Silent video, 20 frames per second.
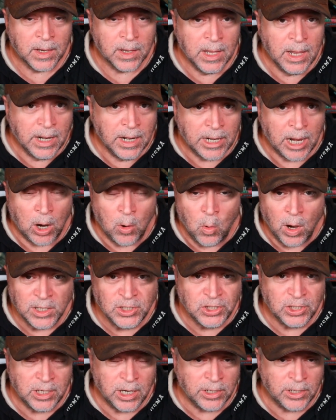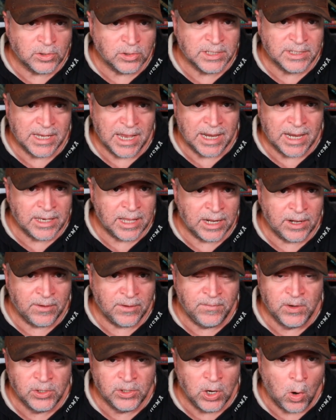Now, I want you to understand that
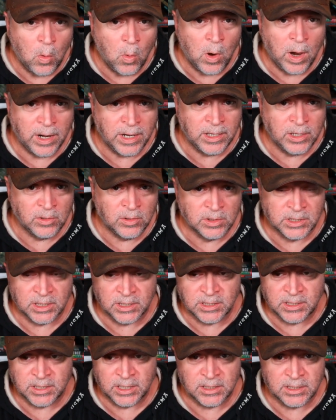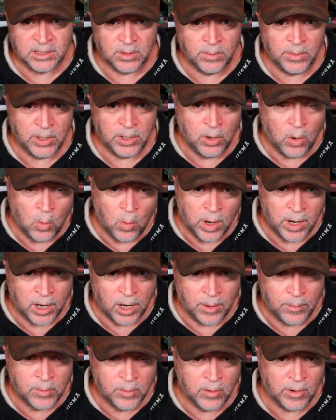if you don't want to use this system, you don't want to
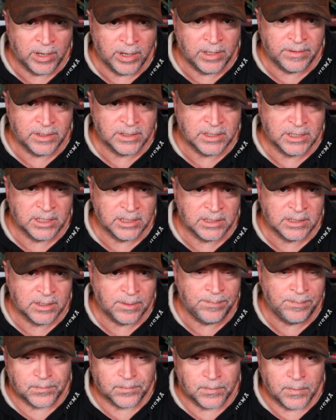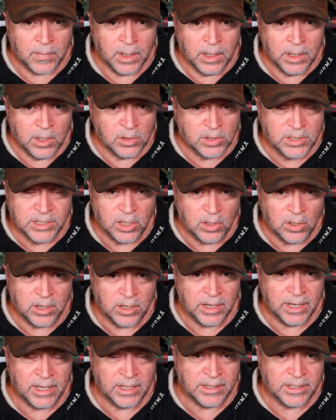upgrade to the system, you're still going
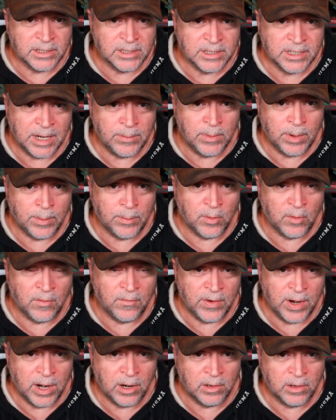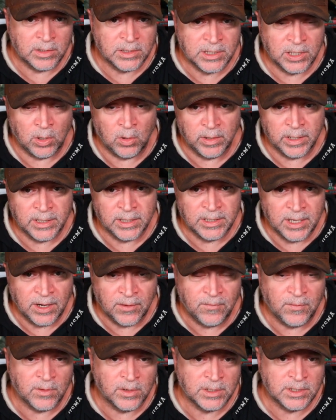to get the same number of errors. The only
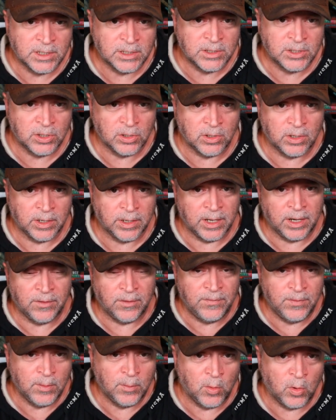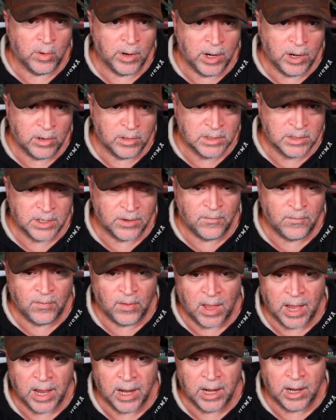difference is you're going to get a few more errors on
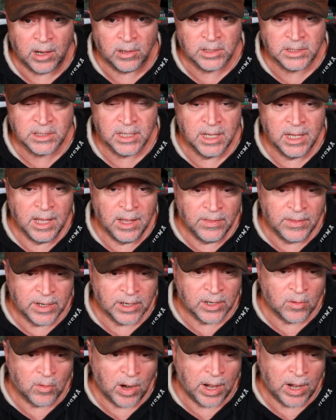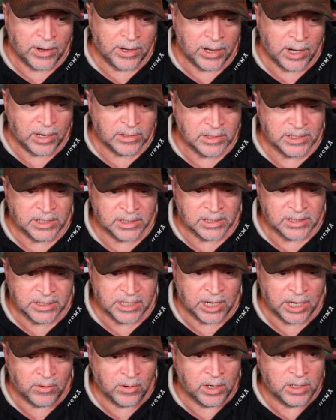flyouts than groundouts,
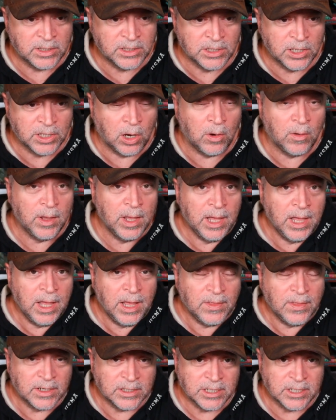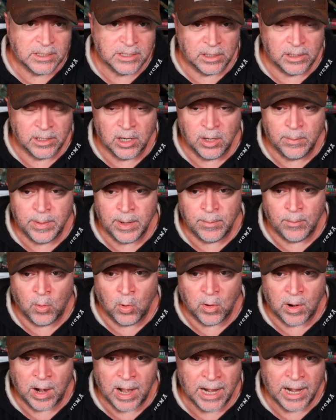etc. So this is a little bit
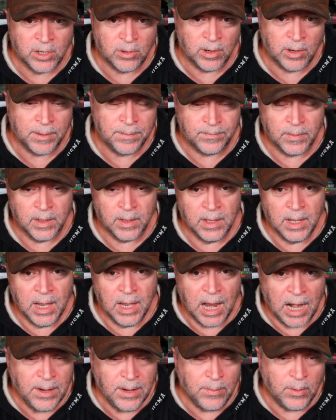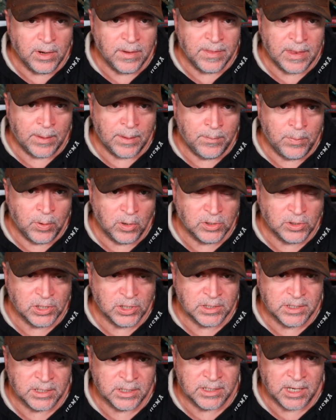more accurate. Anybody that
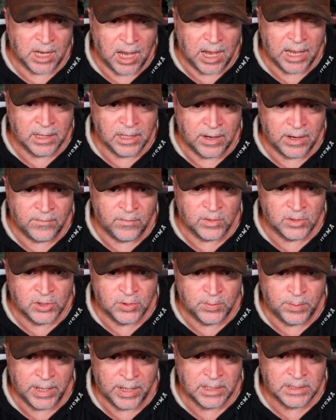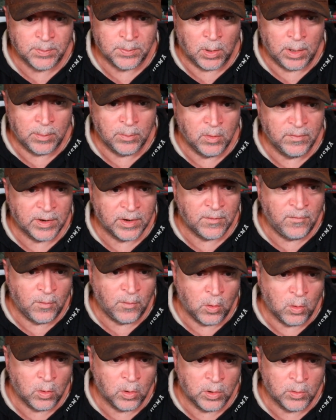purchases high leverage baseball moving
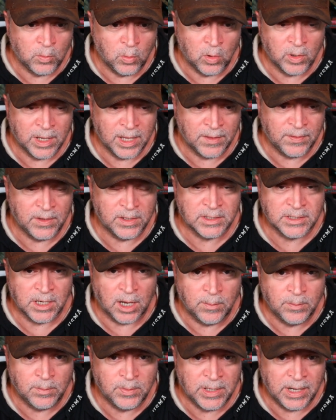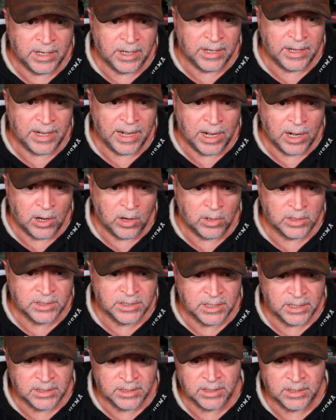forward will get this updated error
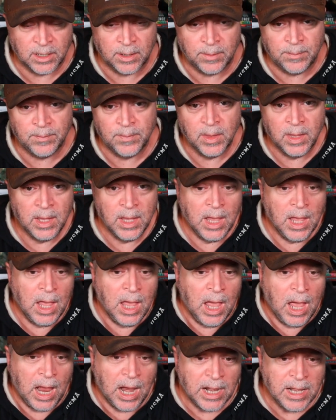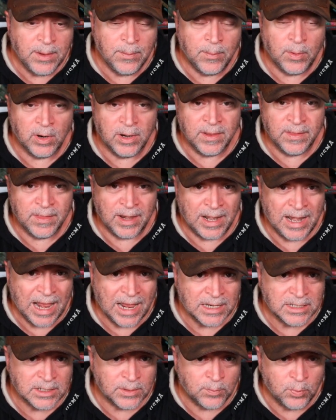system. Anybody that
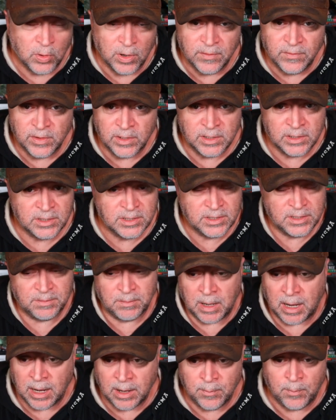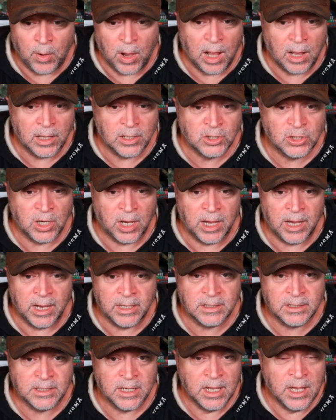has it previous, I
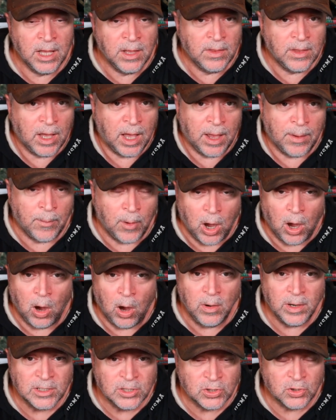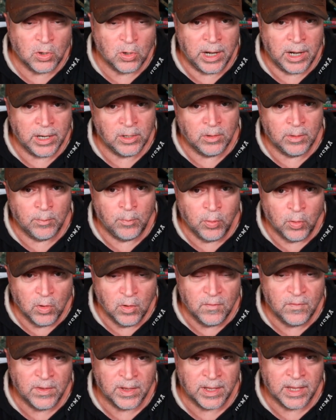apologize. I'm always trying to
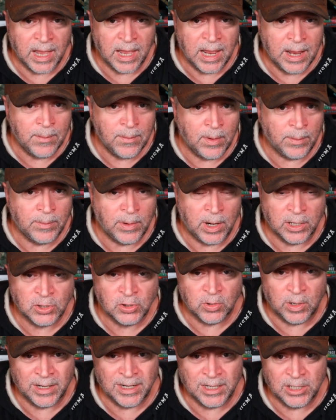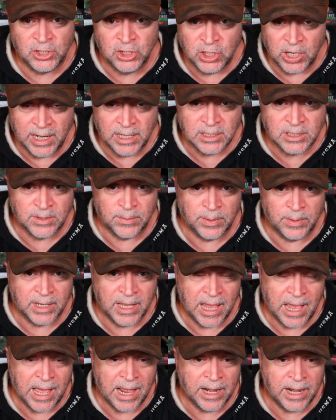improve the game. I'm not trying to change the
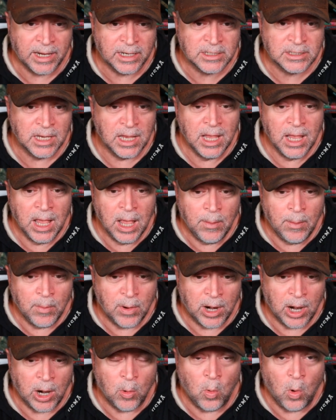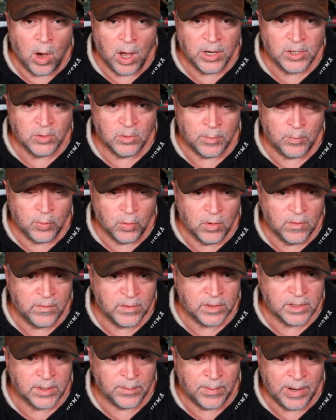mechanics, but I want to improve
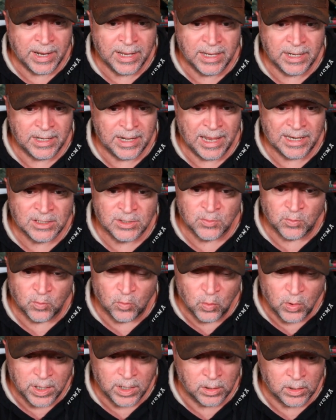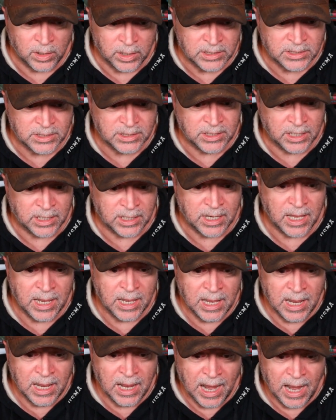it to make it as realistic
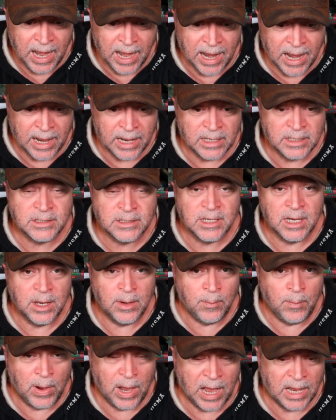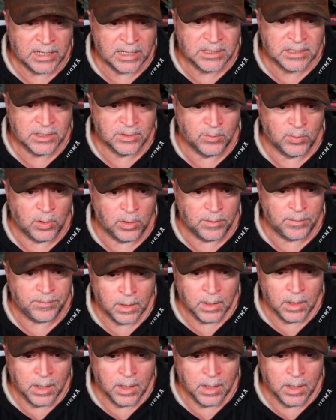as possible.